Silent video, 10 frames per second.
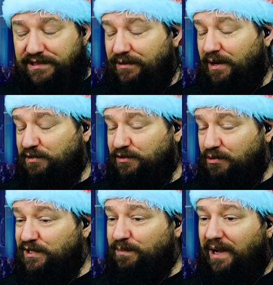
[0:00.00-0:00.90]
so I was
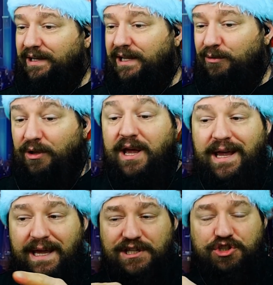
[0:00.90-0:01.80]
raised bilingual.
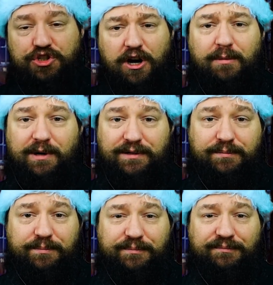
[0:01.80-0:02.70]
His German